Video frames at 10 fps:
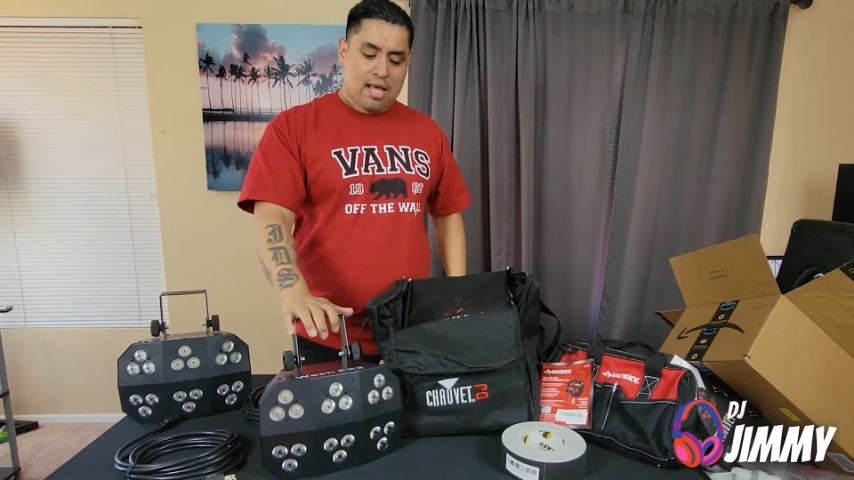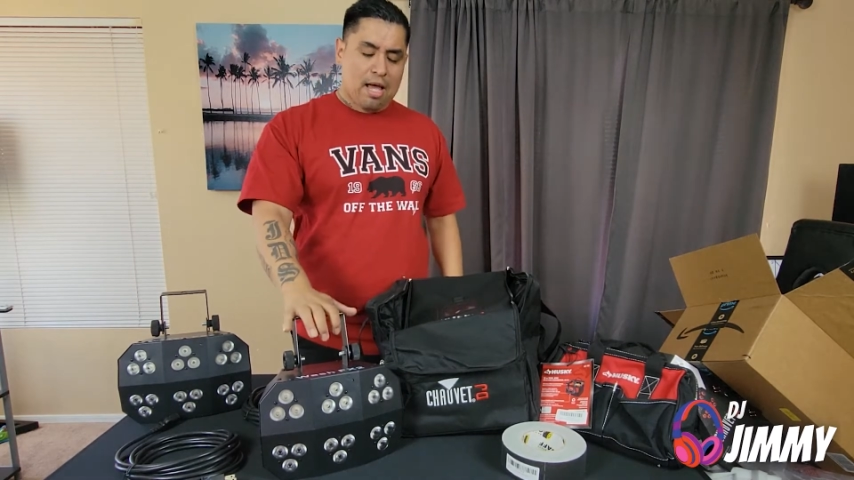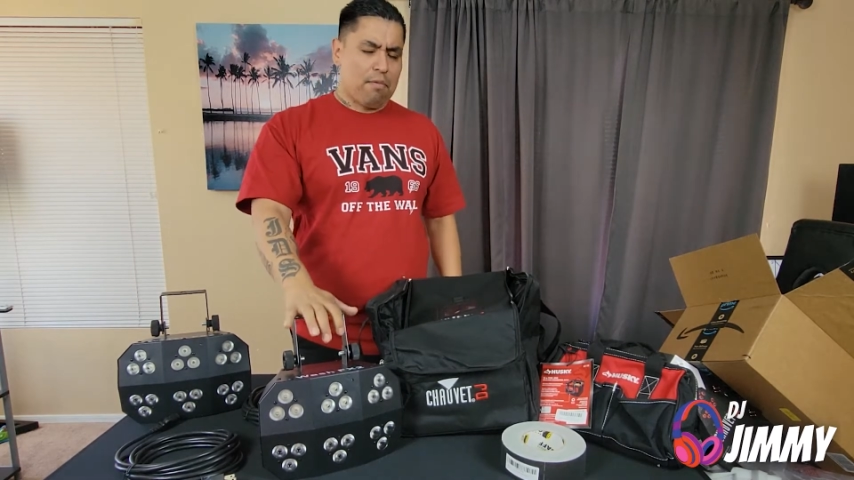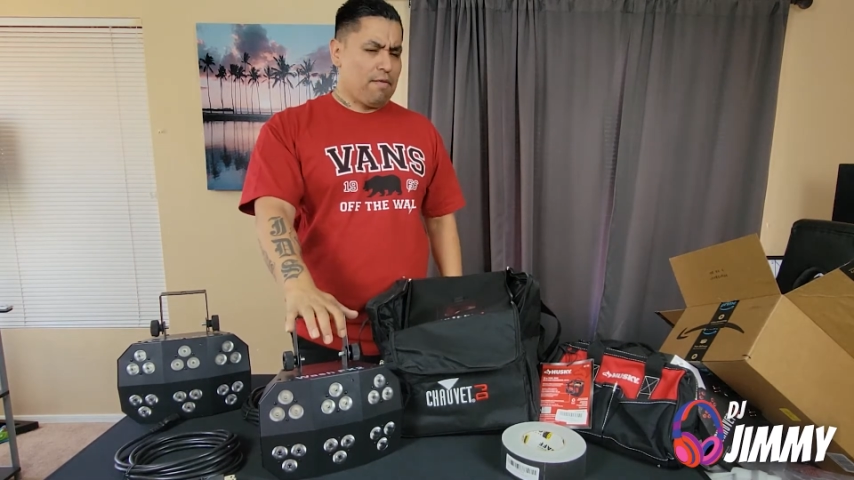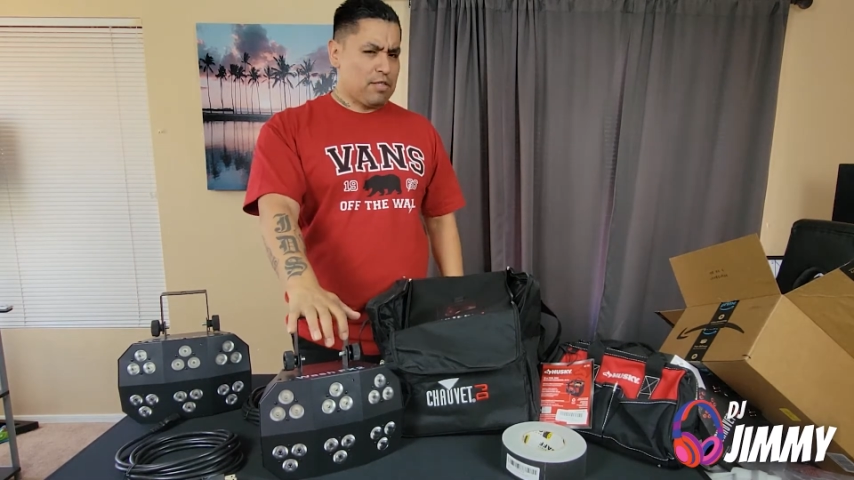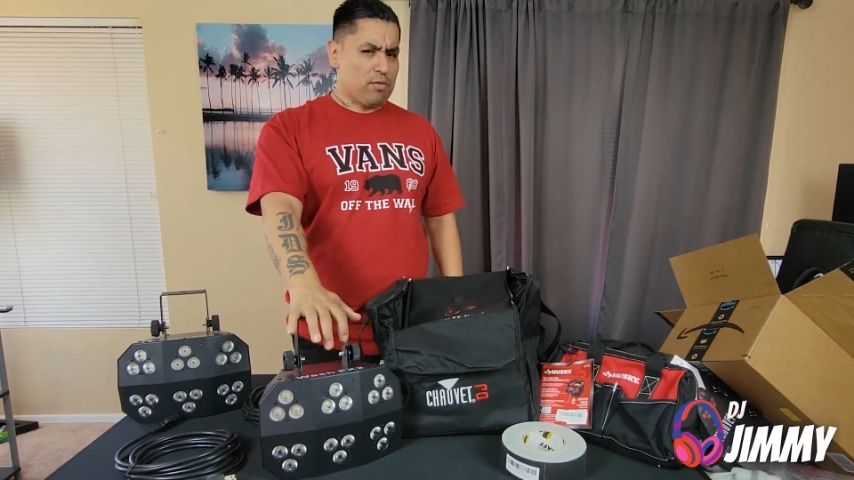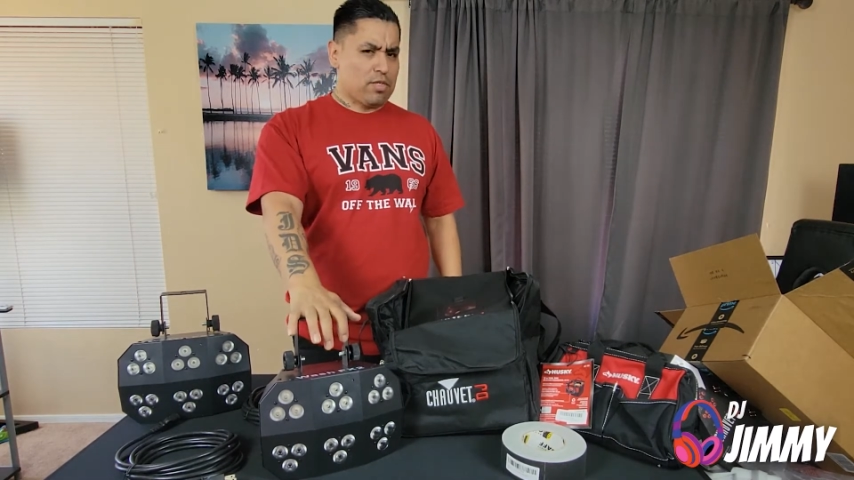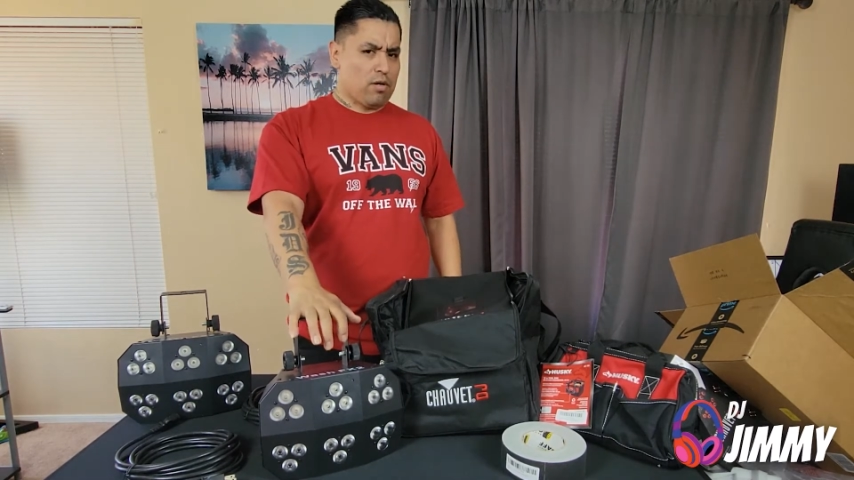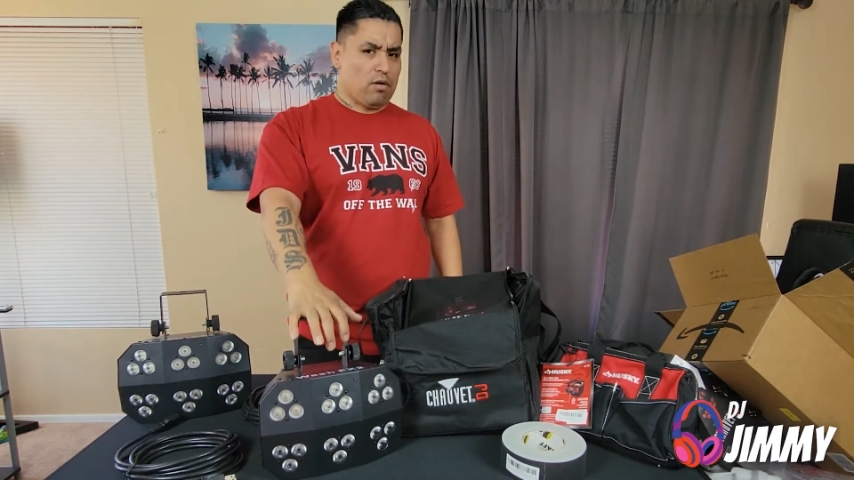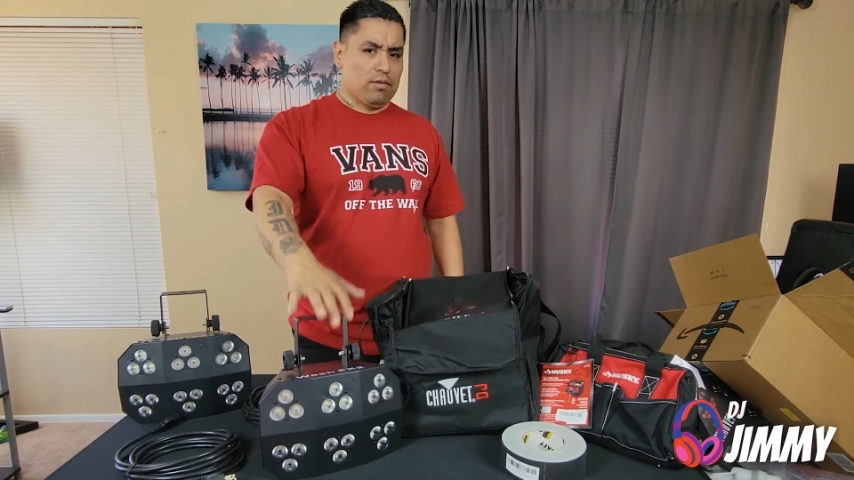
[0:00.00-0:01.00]
I believe that's what
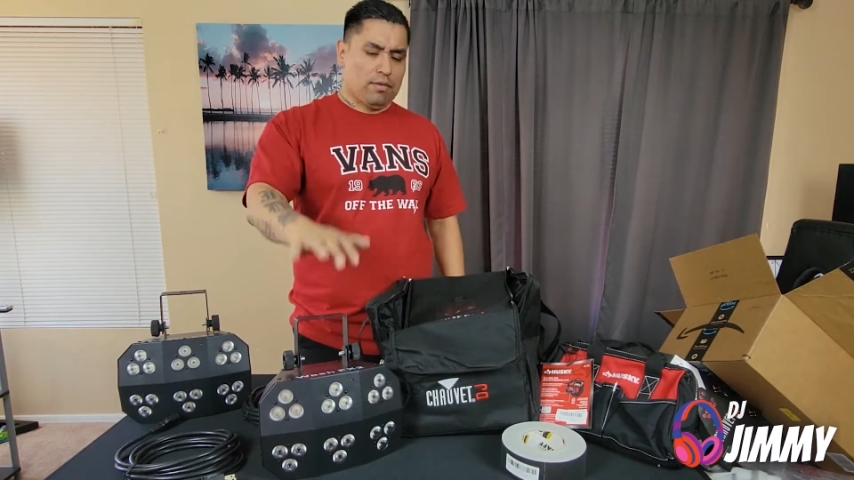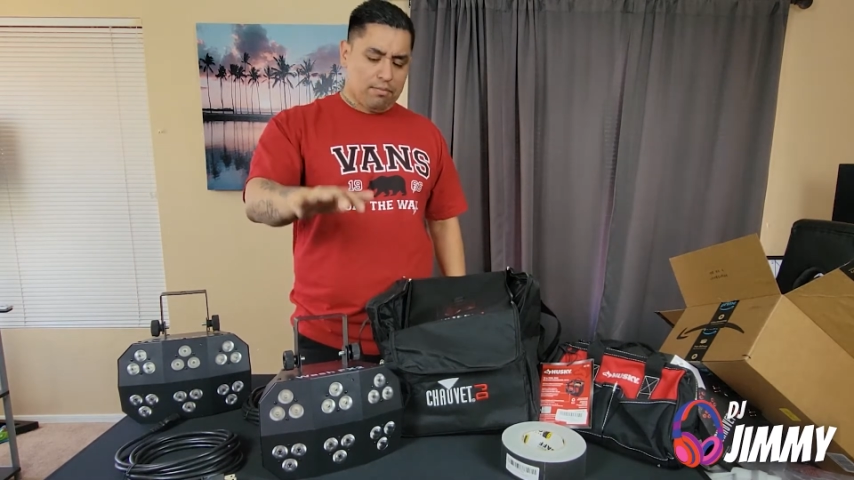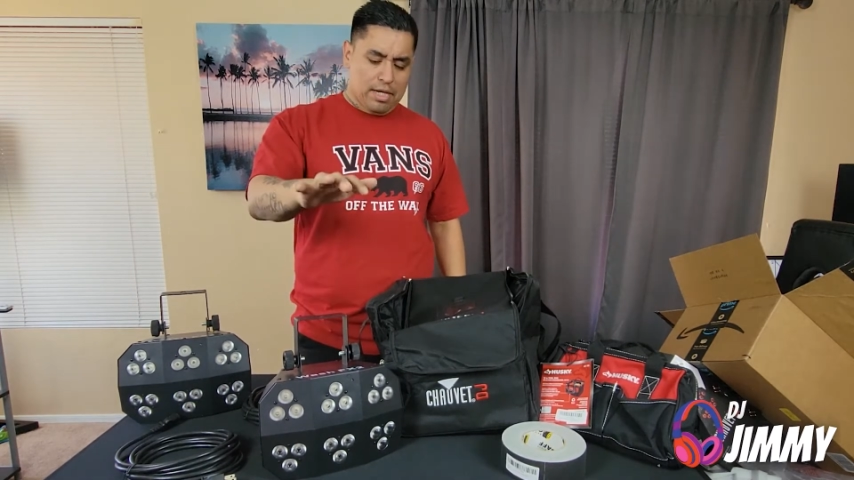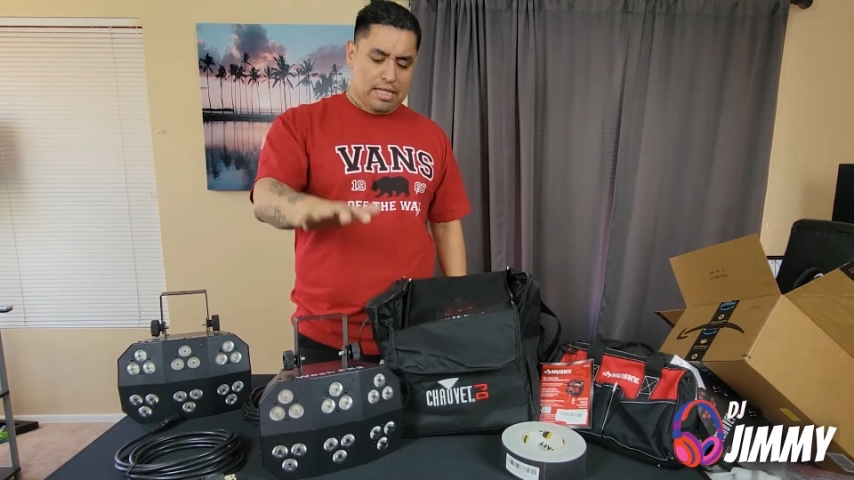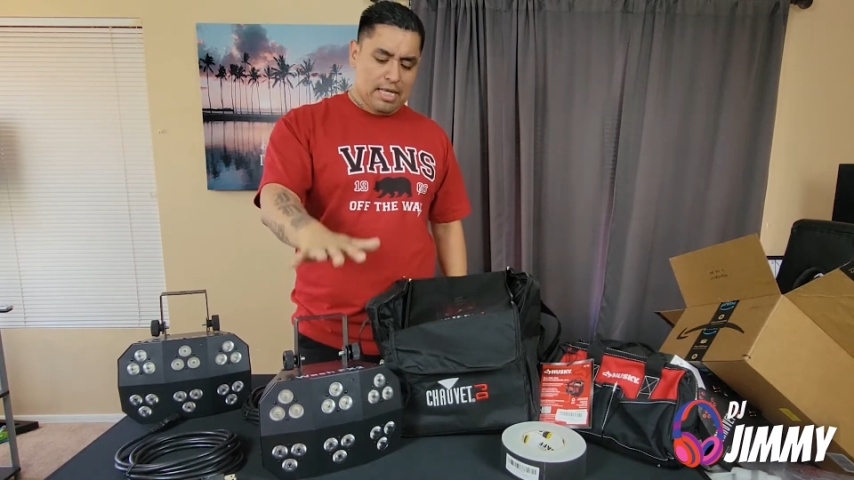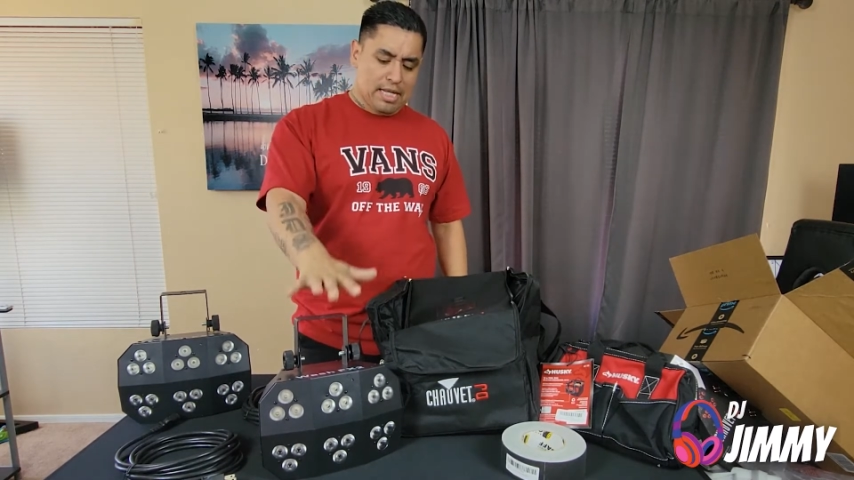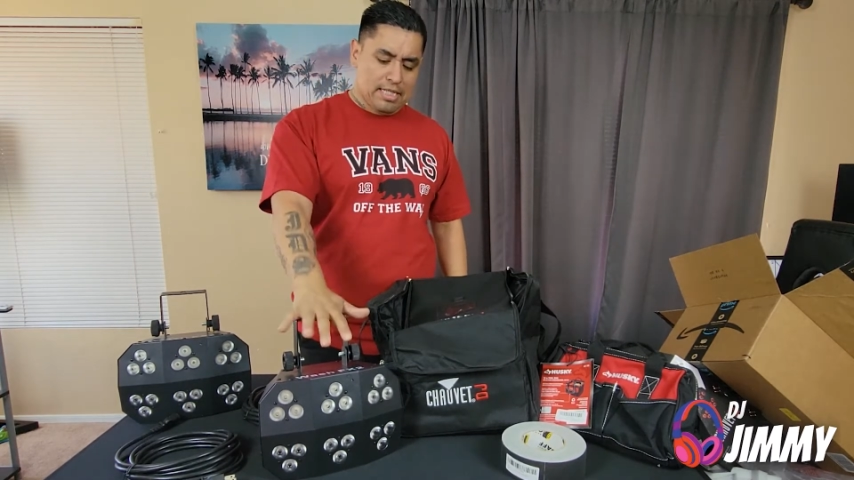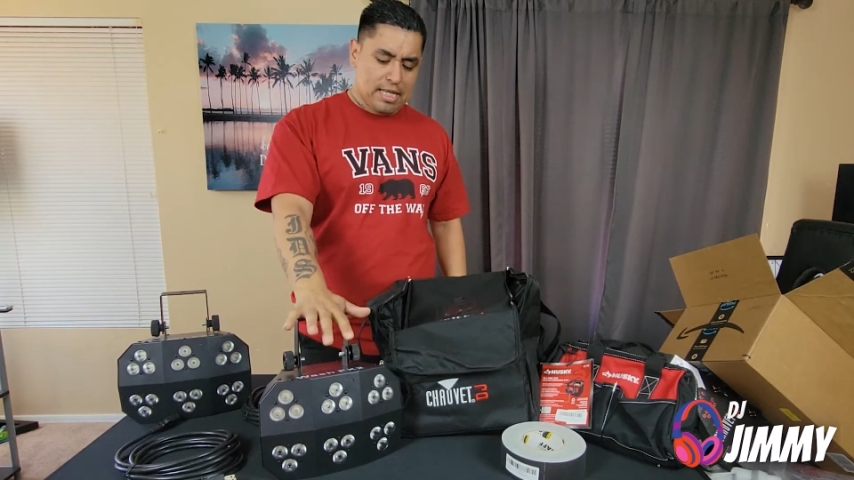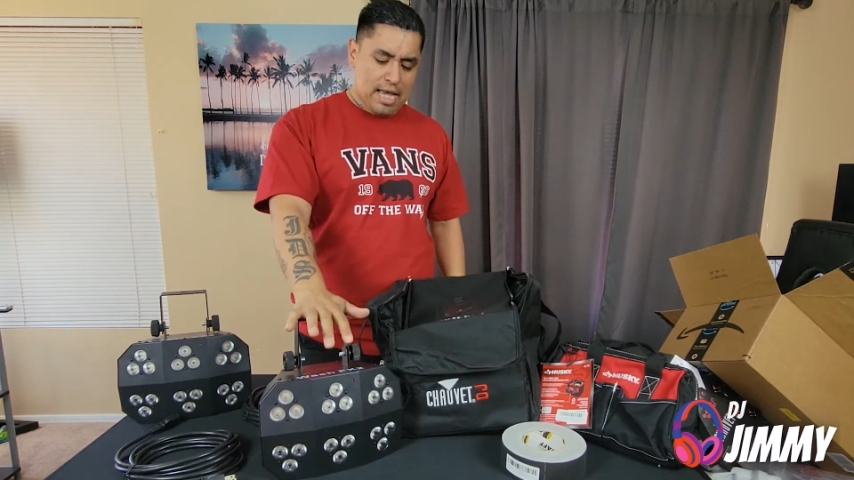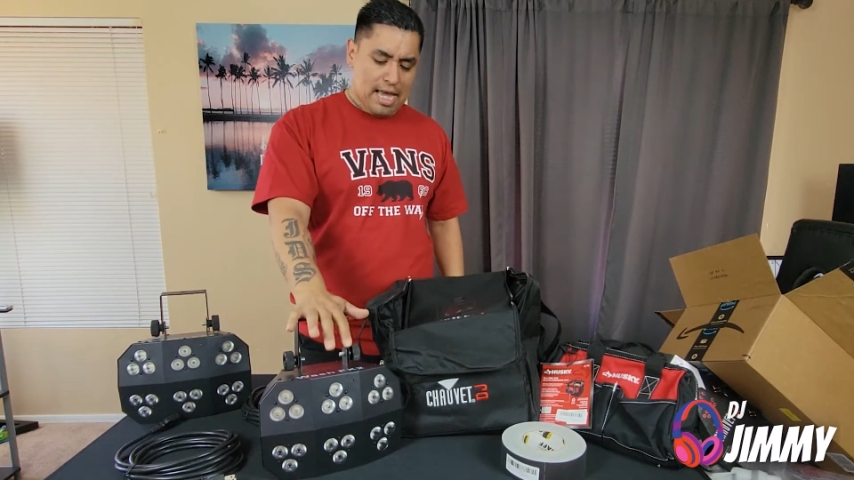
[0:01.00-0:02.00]
it's called, but it
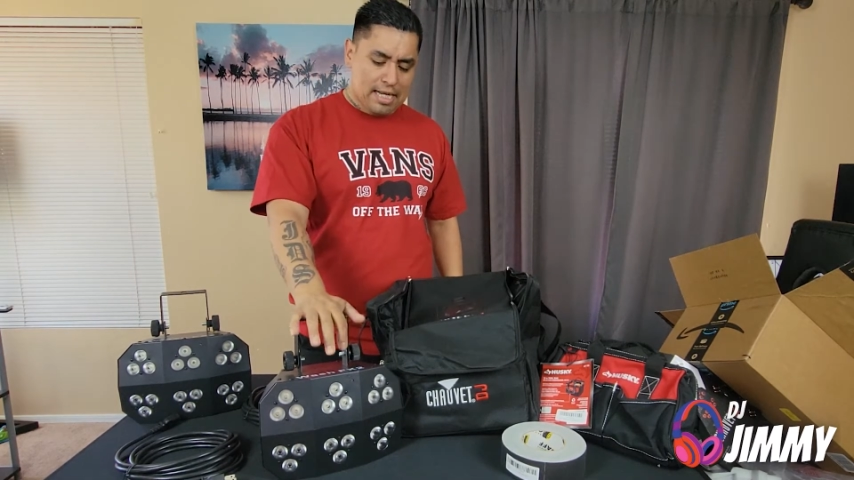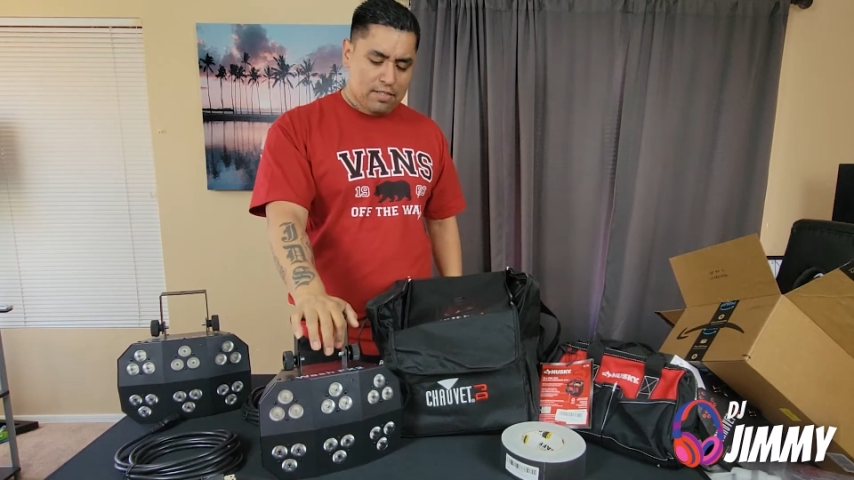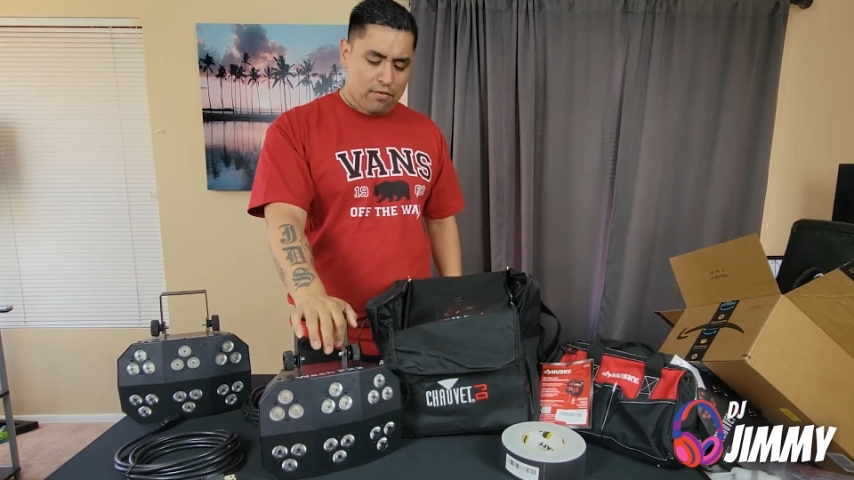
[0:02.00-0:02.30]
is the Hex